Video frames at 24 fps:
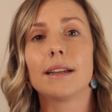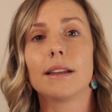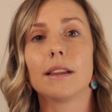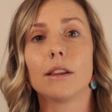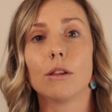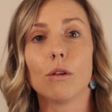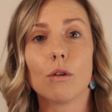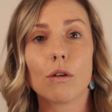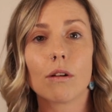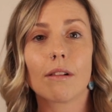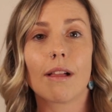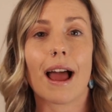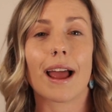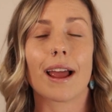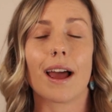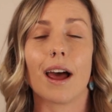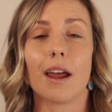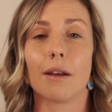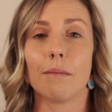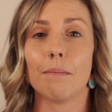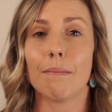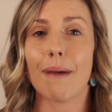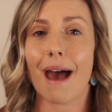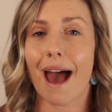look like
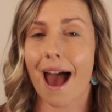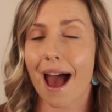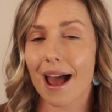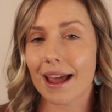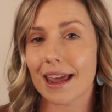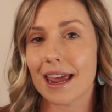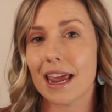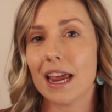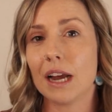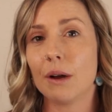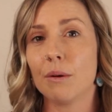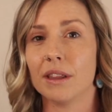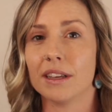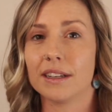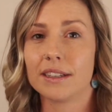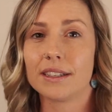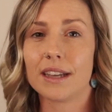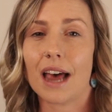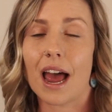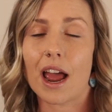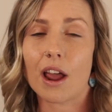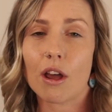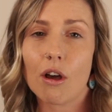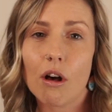unpacking with a
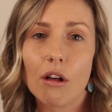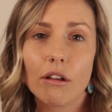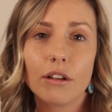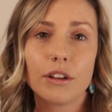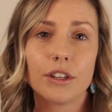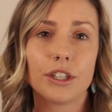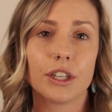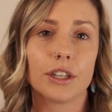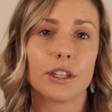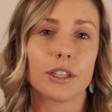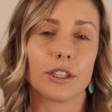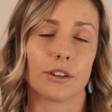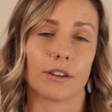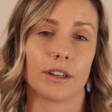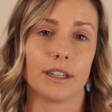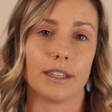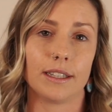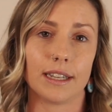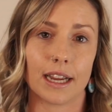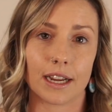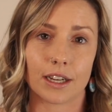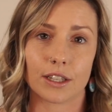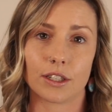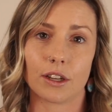psychologist or a
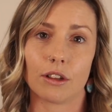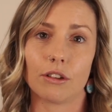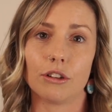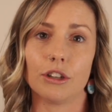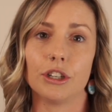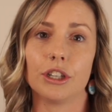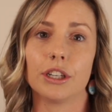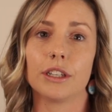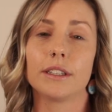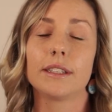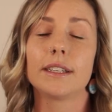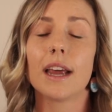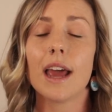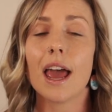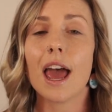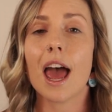sexologist